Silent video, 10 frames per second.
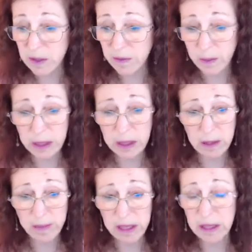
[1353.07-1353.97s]
for bringing in
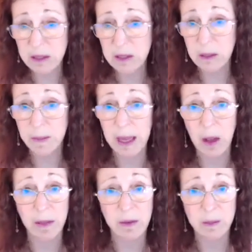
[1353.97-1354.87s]
the money that's going to pay
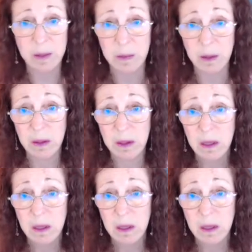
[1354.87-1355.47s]
all those people.